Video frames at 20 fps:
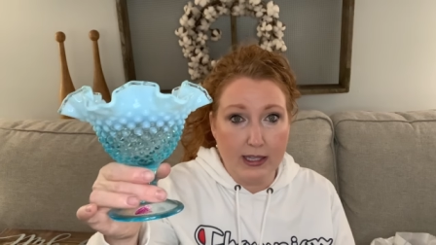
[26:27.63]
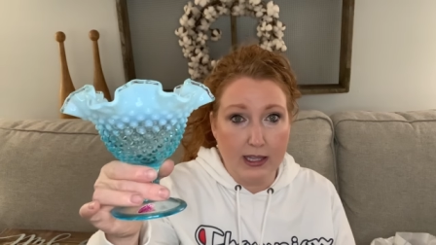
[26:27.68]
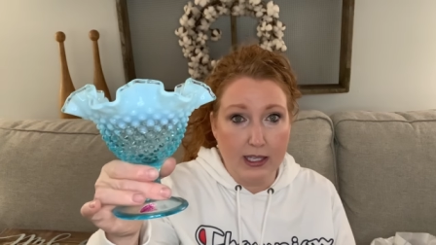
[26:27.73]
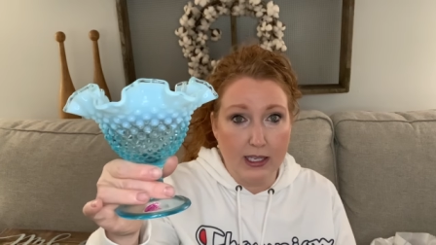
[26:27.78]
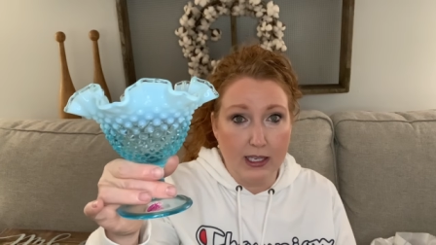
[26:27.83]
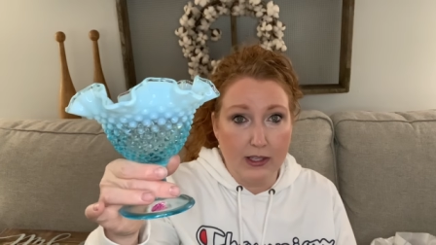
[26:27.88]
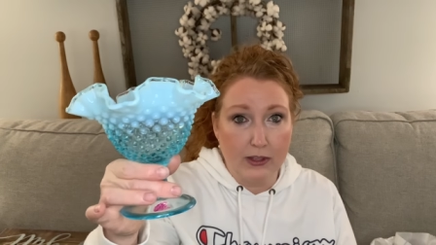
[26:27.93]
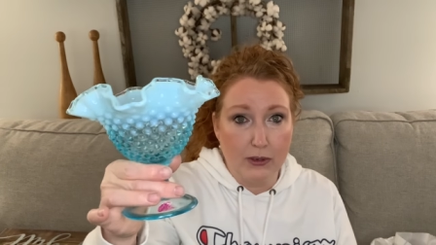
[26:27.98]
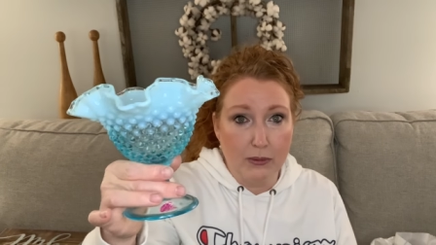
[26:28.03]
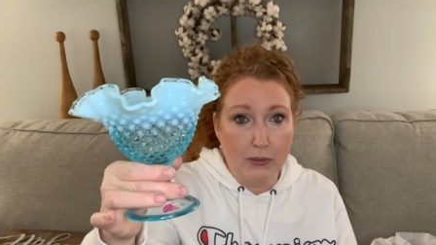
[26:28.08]

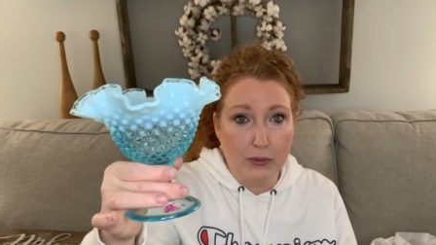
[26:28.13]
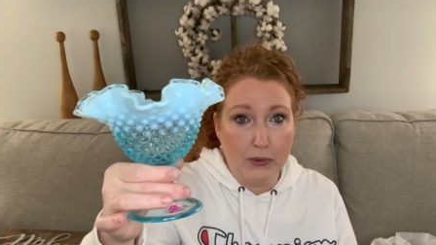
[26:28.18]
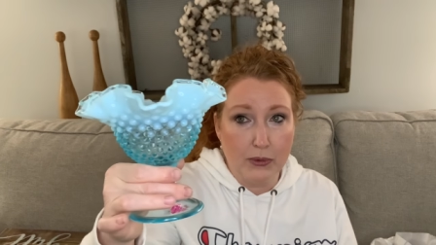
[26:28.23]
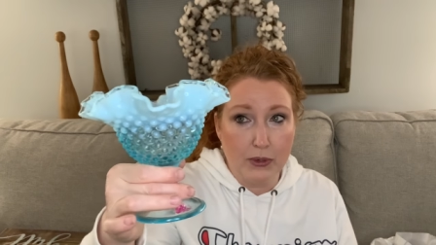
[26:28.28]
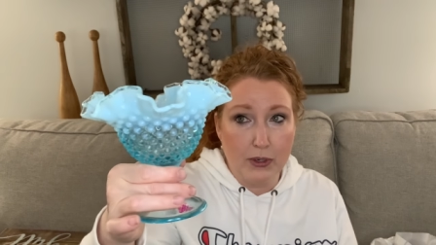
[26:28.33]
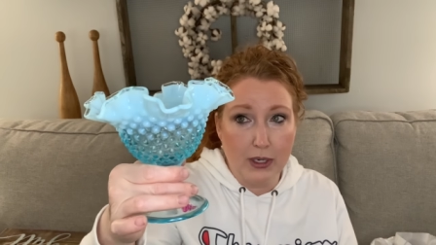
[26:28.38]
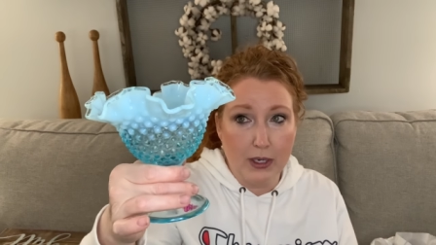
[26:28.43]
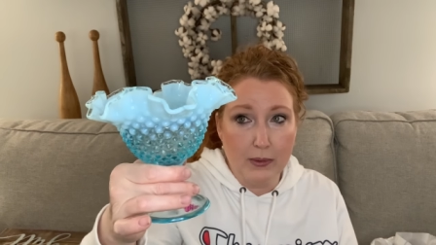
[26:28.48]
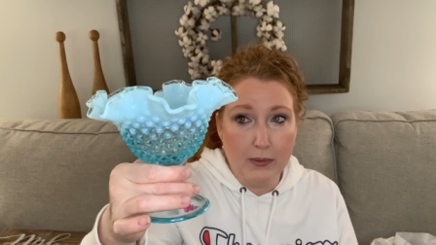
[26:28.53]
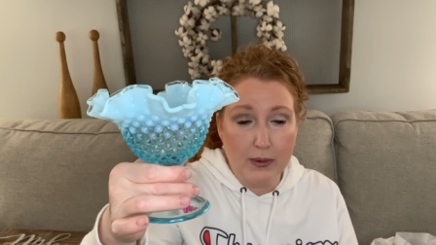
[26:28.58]
the other
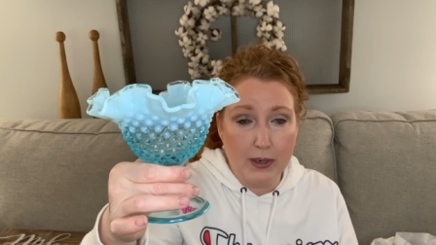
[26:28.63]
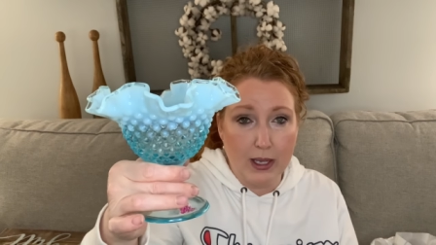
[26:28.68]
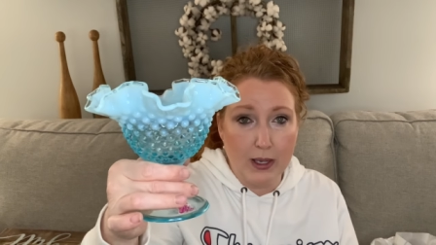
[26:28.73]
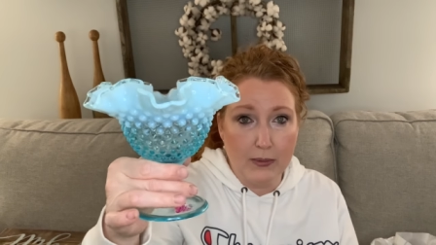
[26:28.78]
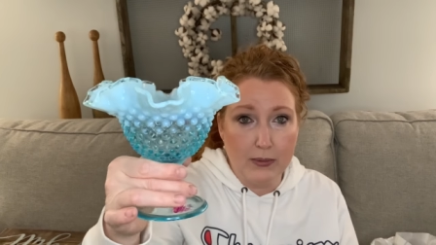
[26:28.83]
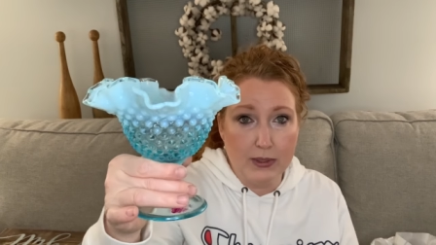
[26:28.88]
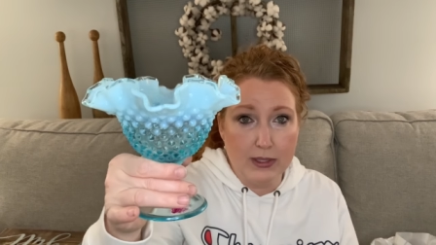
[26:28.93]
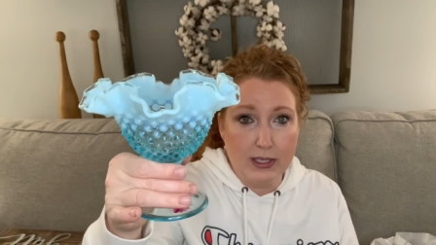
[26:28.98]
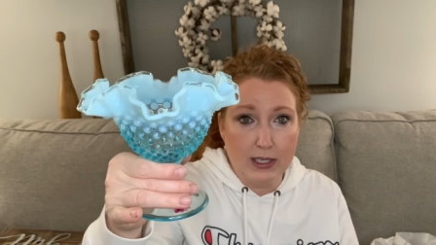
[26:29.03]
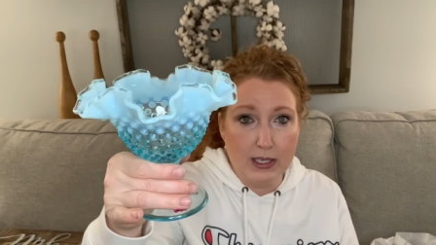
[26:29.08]
morning when I
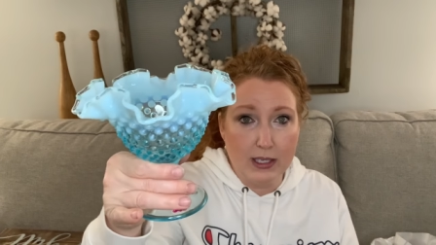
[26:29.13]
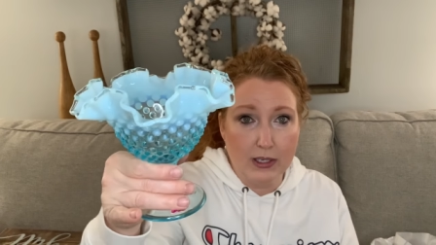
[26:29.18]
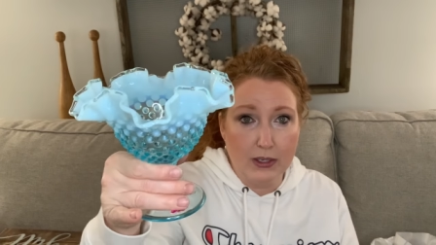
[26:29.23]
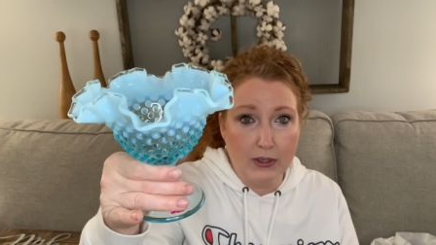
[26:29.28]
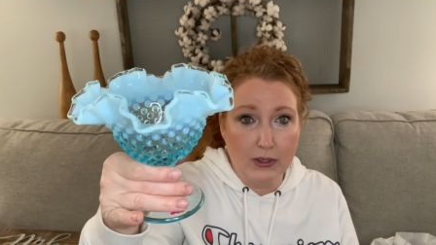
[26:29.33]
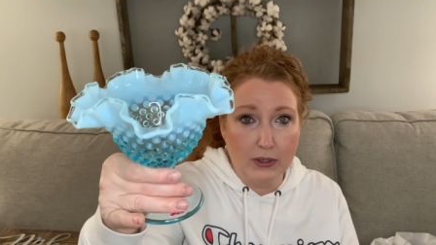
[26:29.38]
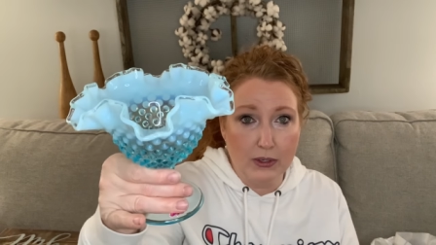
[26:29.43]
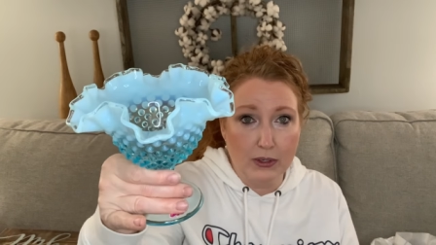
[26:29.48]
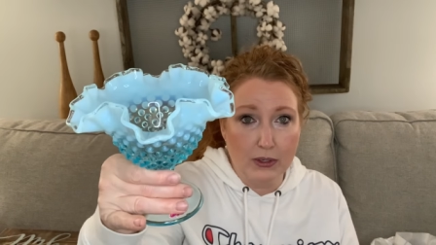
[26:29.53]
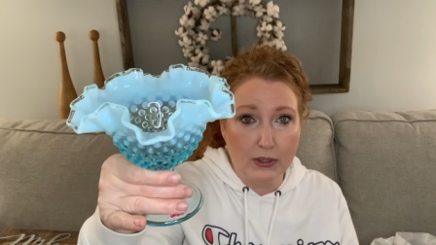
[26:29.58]
was in
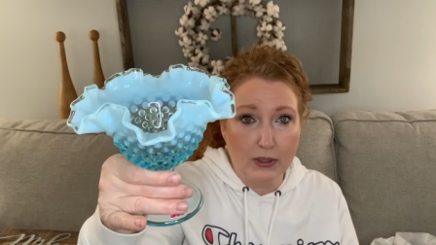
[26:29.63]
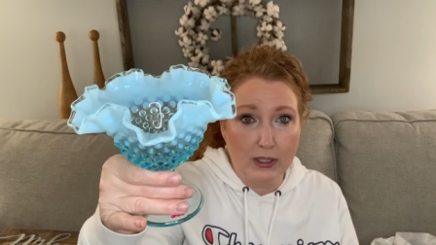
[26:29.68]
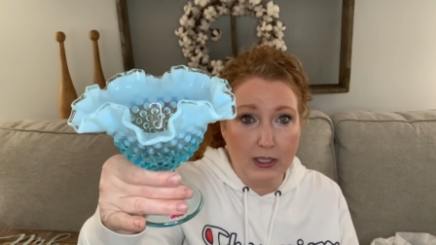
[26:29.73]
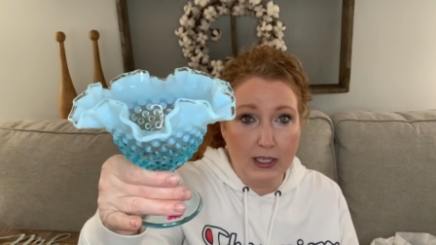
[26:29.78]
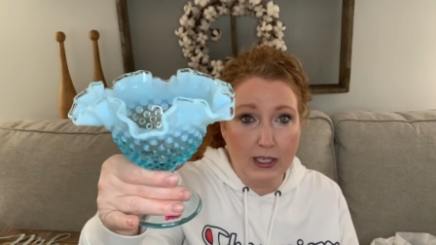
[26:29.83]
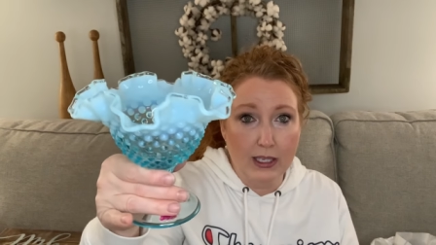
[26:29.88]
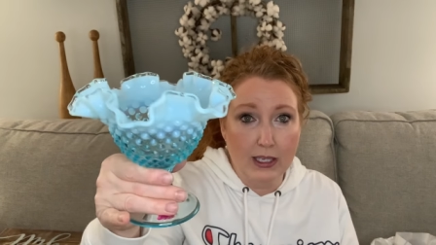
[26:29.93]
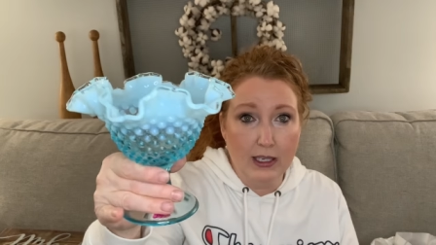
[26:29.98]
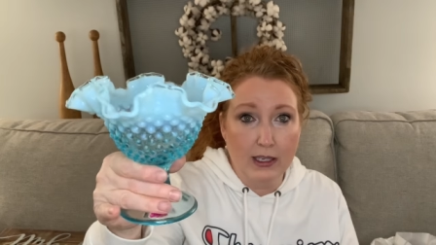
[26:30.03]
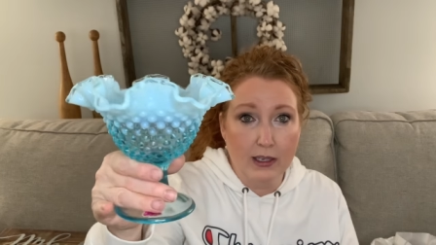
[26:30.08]

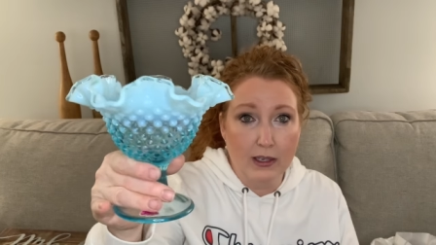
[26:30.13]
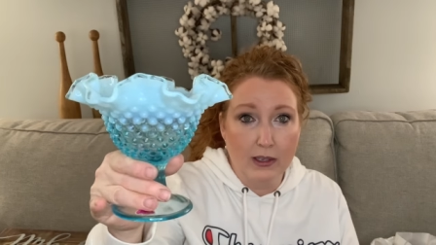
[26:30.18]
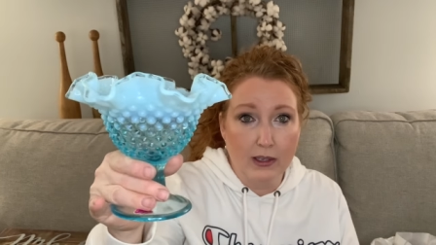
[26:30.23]
early,